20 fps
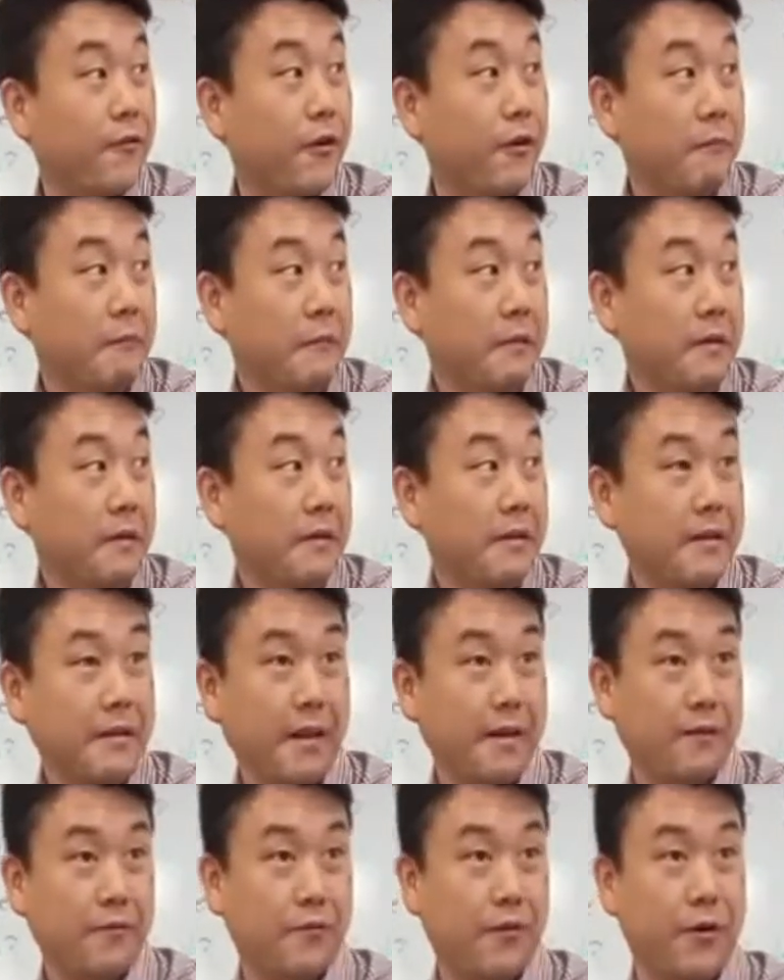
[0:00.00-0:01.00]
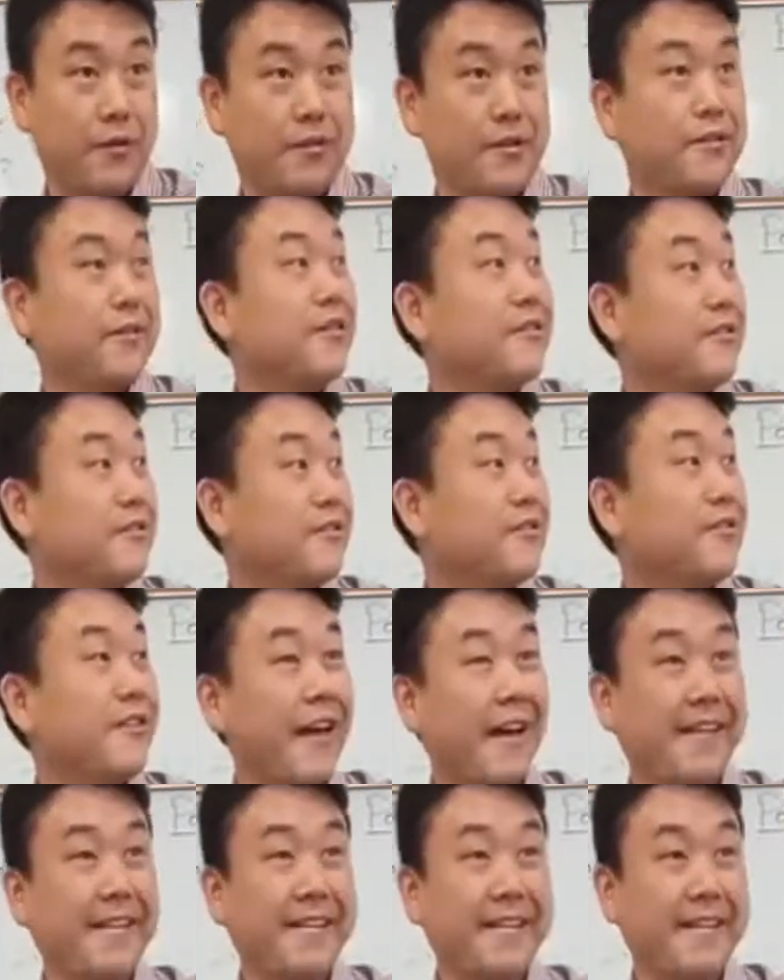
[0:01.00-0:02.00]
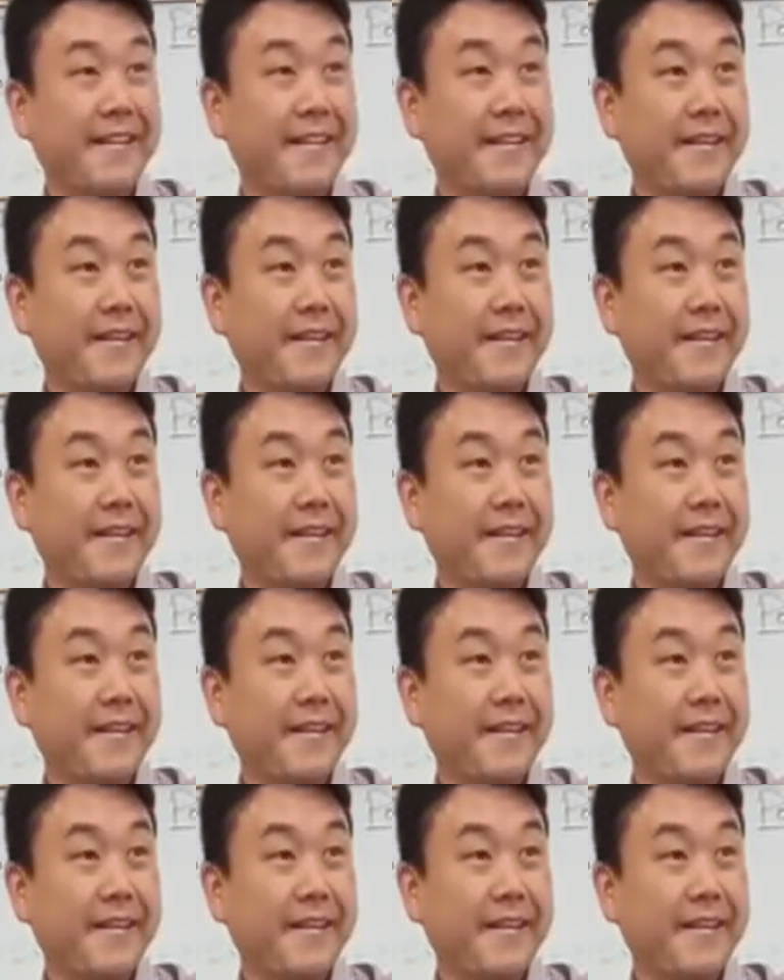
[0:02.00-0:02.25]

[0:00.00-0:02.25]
from. Like friction doesn't do that.